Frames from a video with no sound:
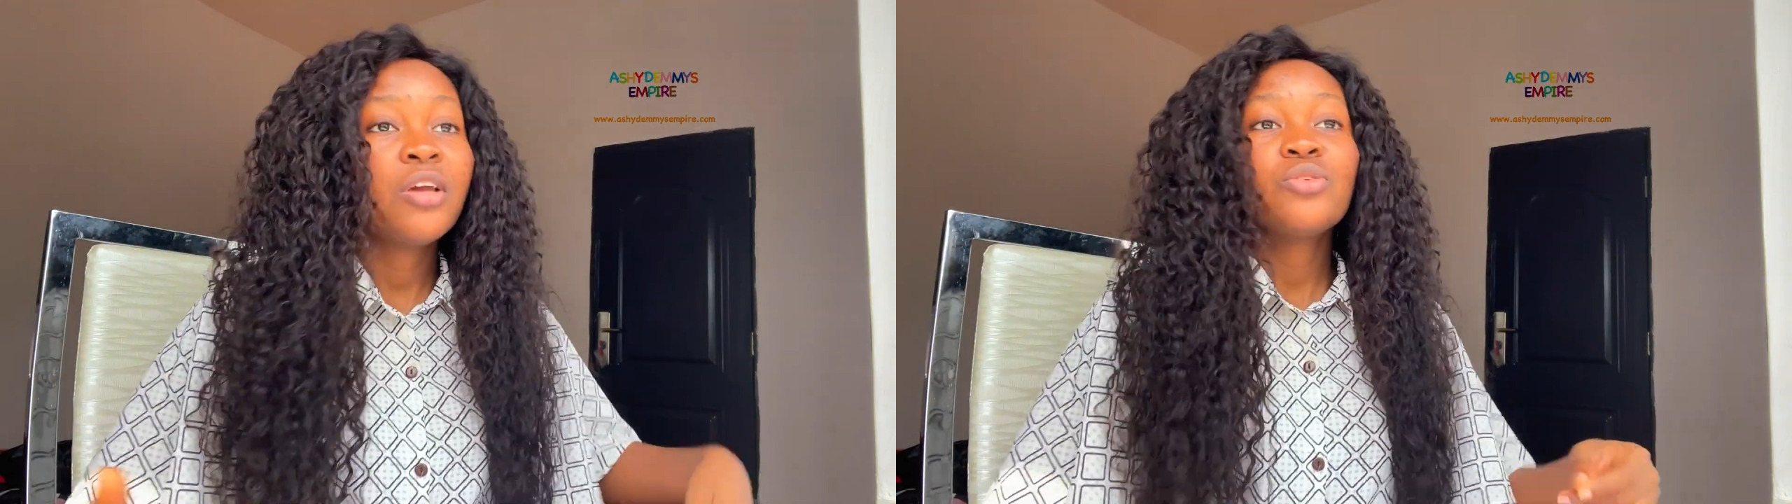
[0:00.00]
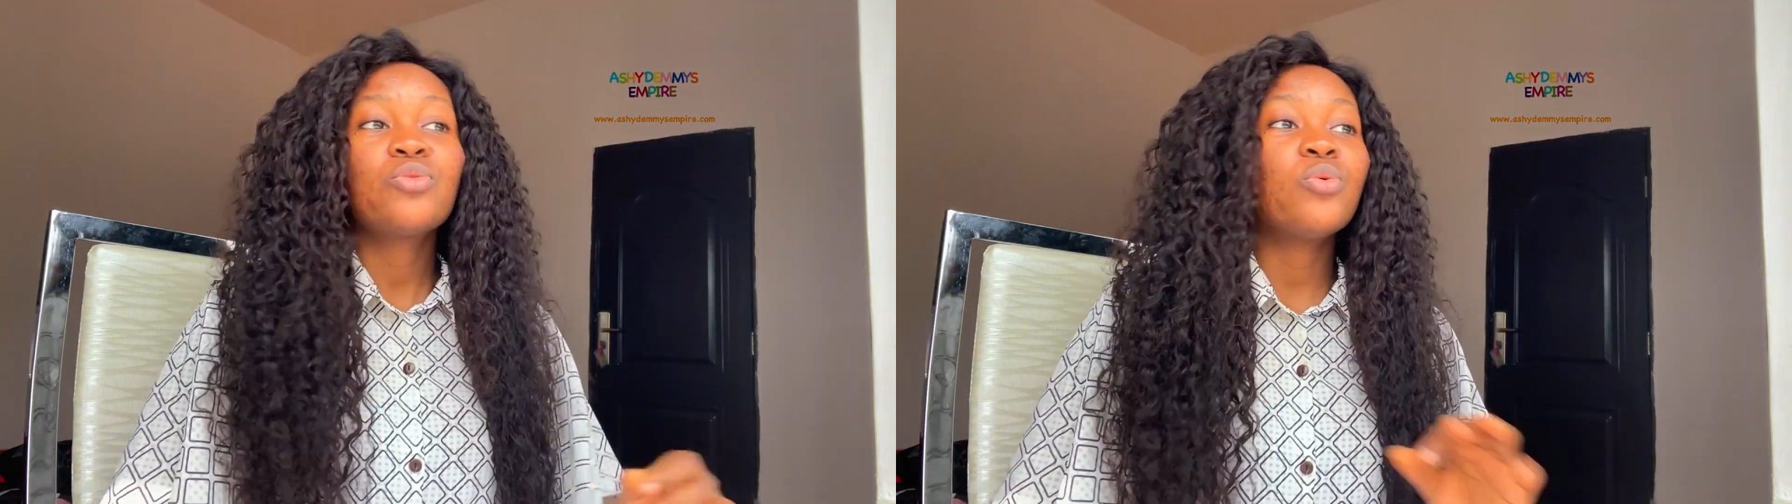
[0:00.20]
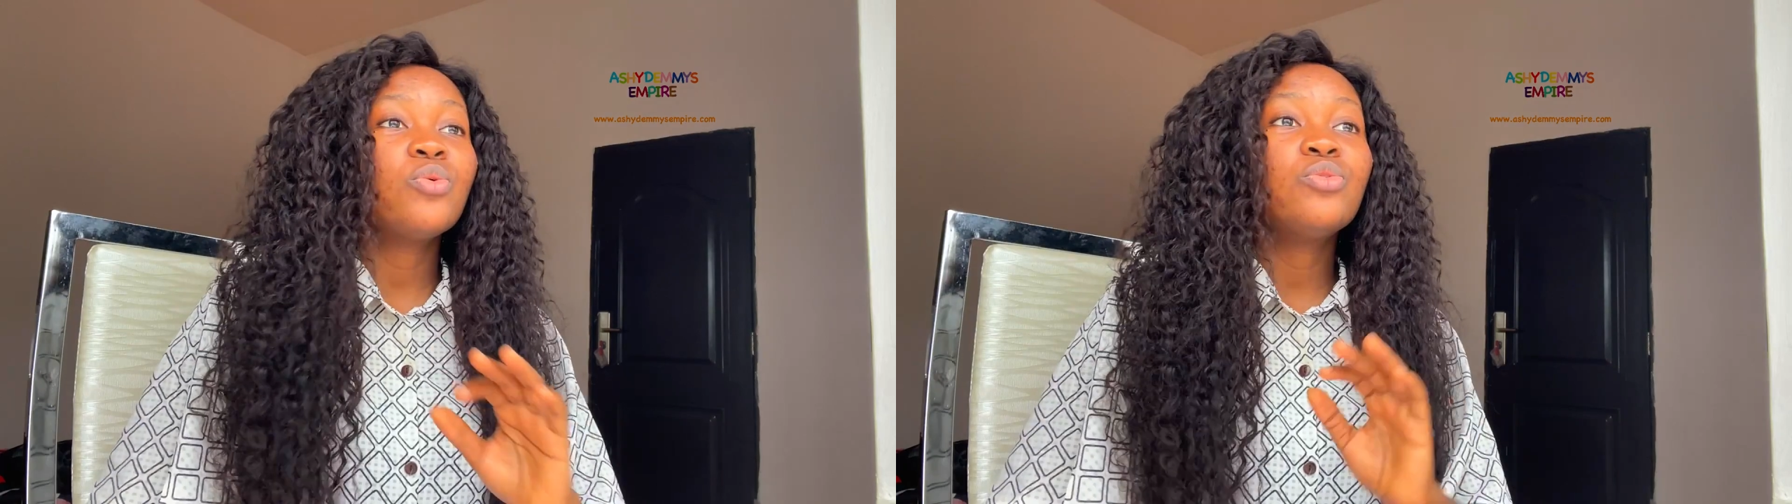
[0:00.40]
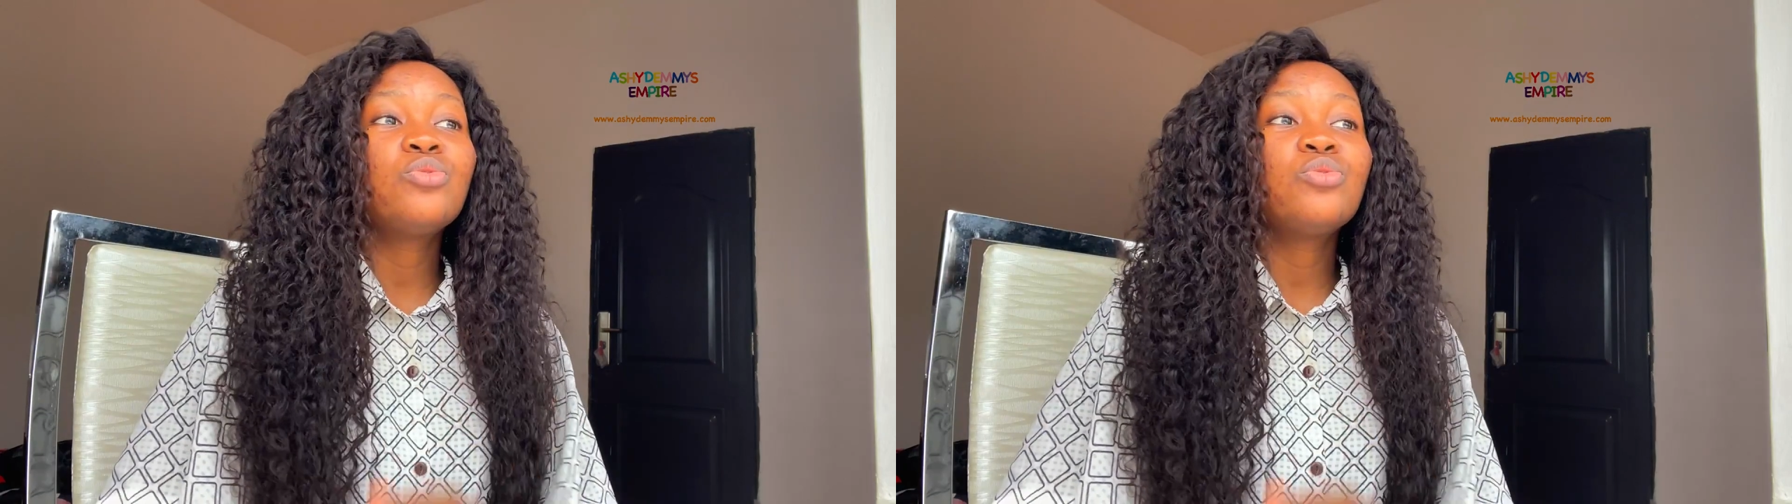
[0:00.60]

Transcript: So